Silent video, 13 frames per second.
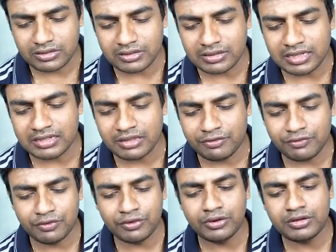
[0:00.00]
the
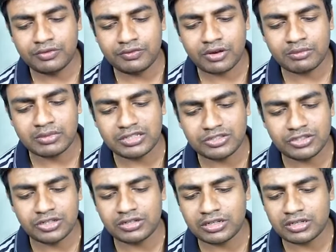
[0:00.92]
food from the
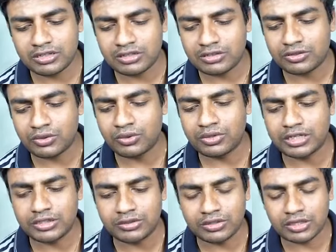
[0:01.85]
children thrown
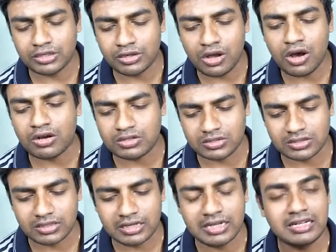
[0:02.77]
into the dogs,
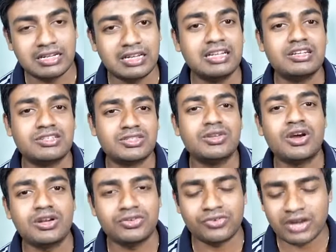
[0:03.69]
it is
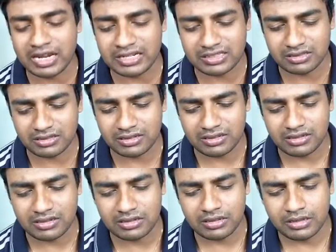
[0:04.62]
not right.
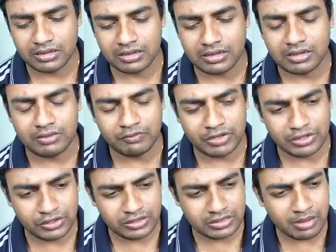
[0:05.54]

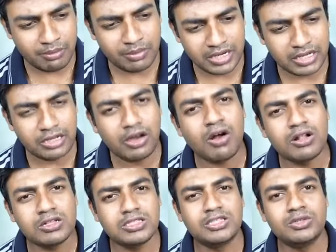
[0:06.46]
When somebody
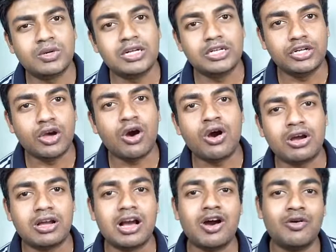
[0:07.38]
calls you a
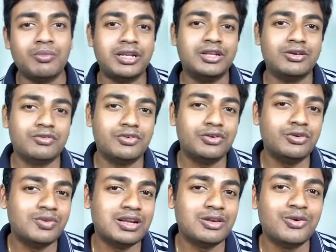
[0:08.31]
dog, how many of you
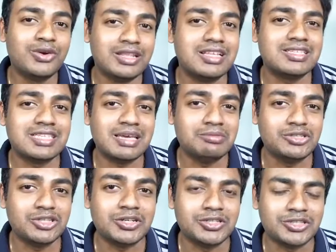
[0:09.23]
will go in the same
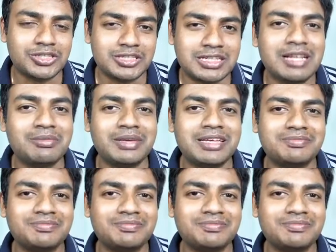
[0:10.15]
church? Tell me.